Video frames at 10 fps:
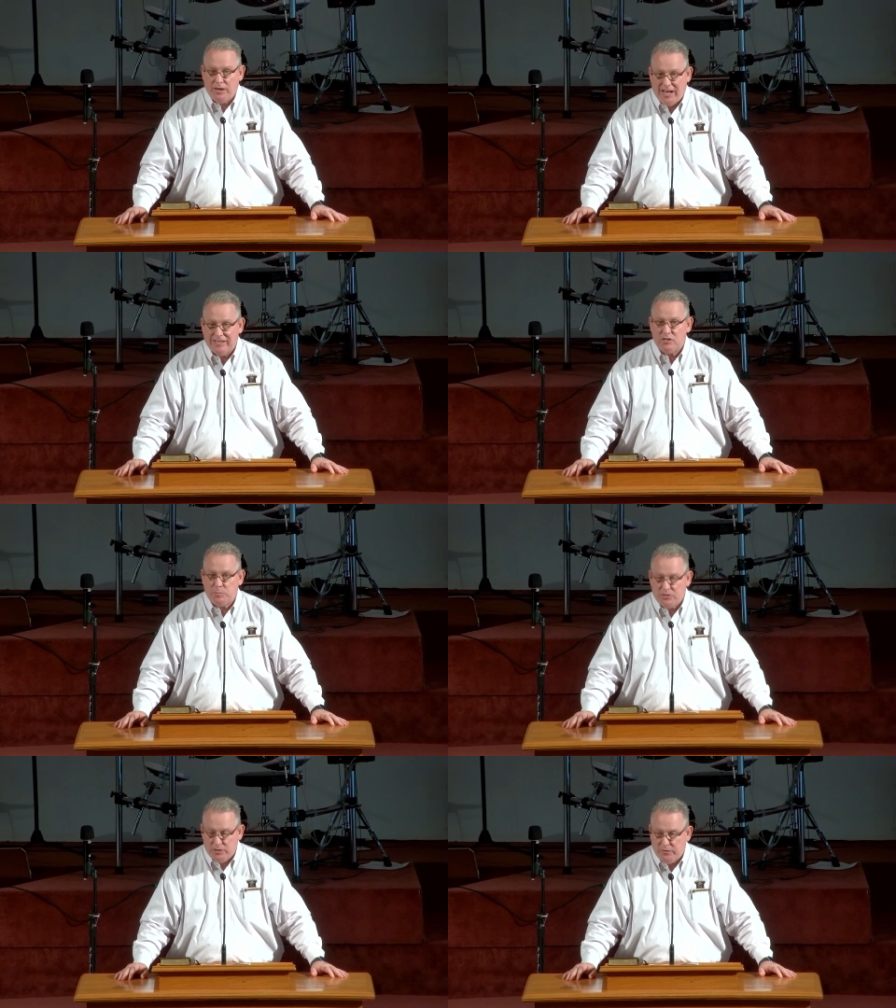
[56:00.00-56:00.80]
not
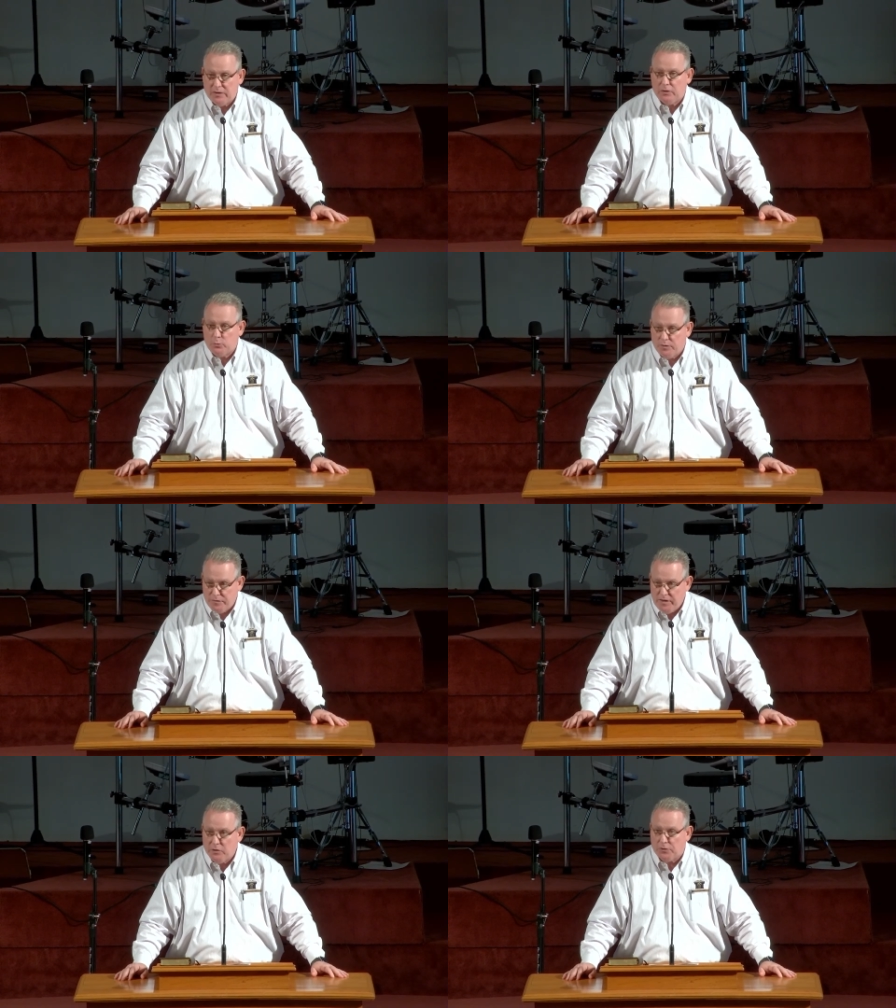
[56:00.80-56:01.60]
specifically
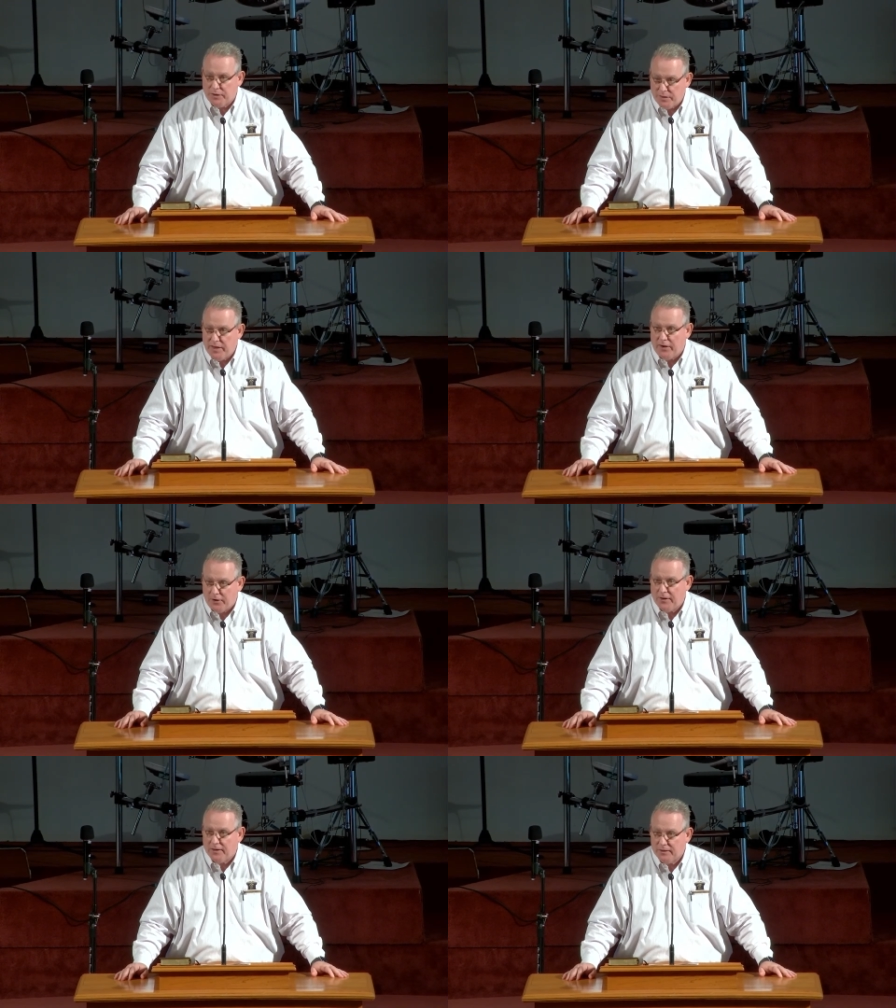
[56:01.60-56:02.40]
revealed there
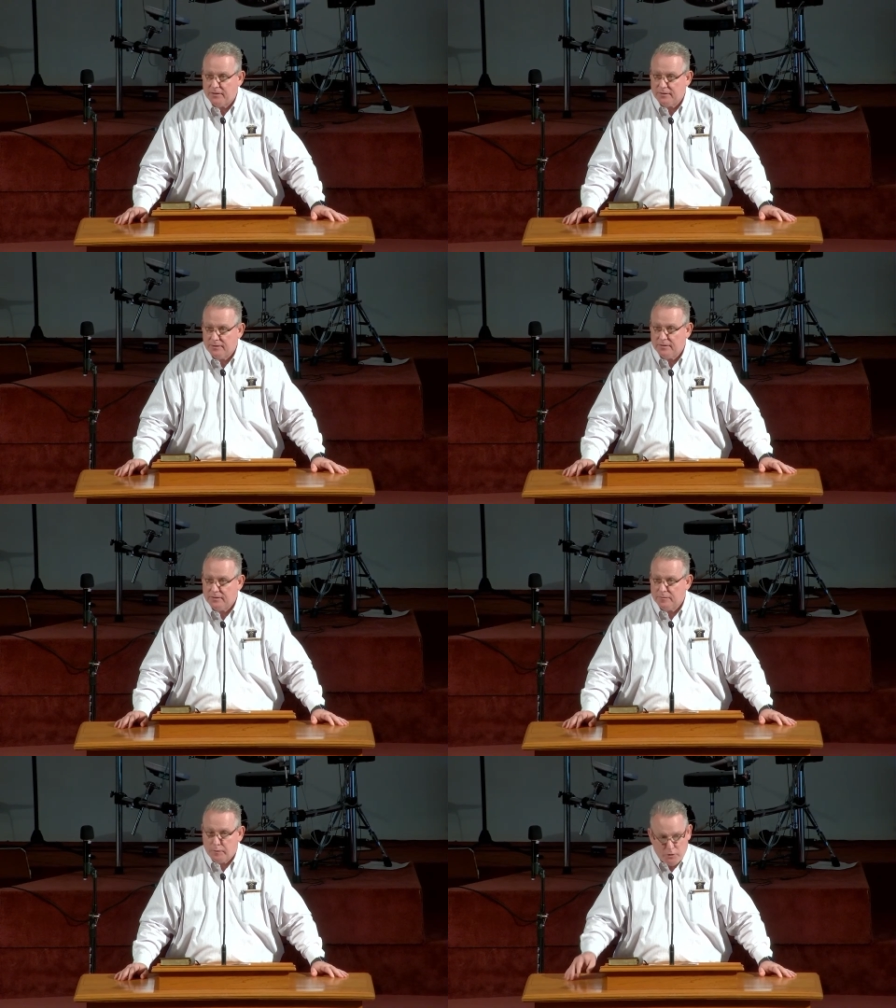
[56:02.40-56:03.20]

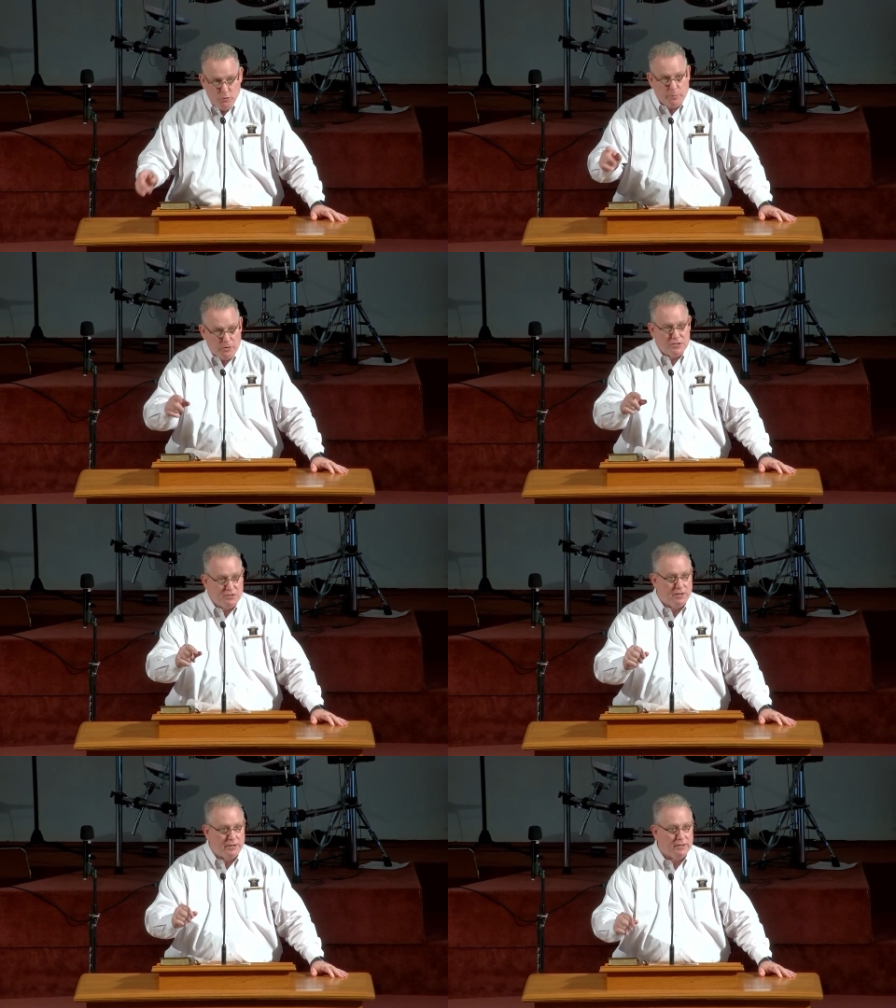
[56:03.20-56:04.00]
for you personally.